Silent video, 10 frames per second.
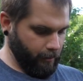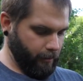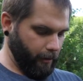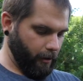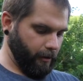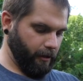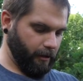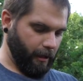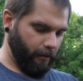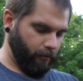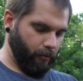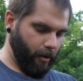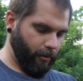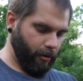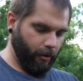there are these like
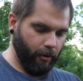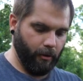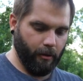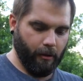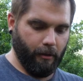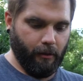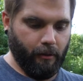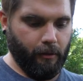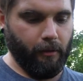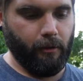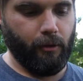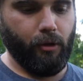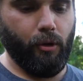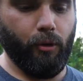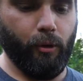rubber
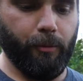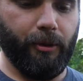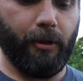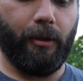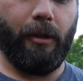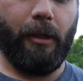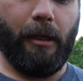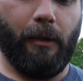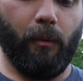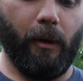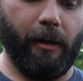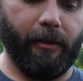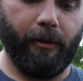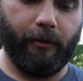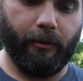tubes with
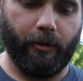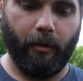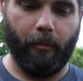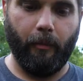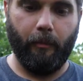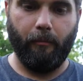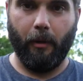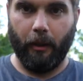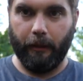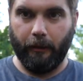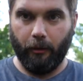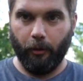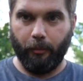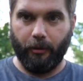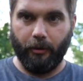some MOLLE
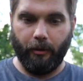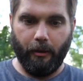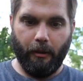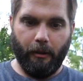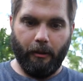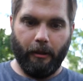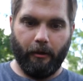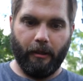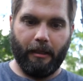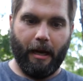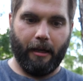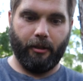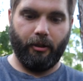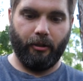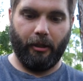loops that are
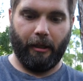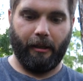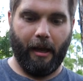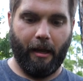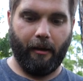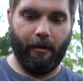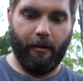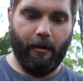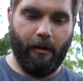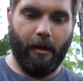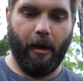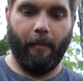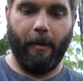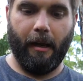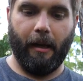attached just like that
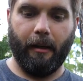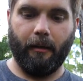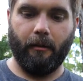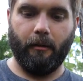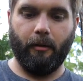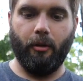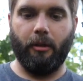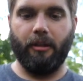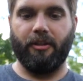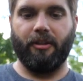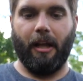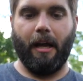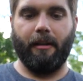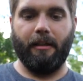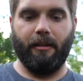um, and you can
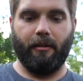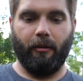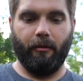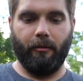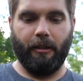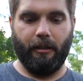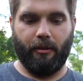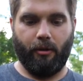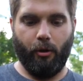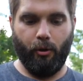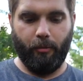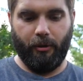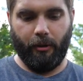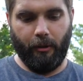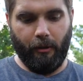slide these these
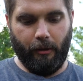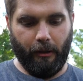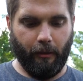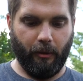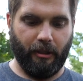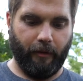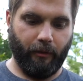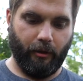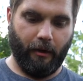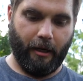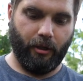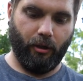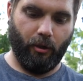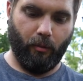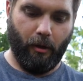tubes in whichever
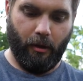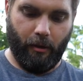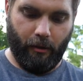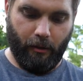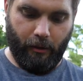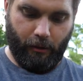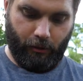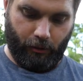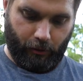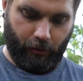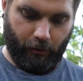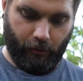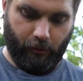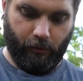direction you want you can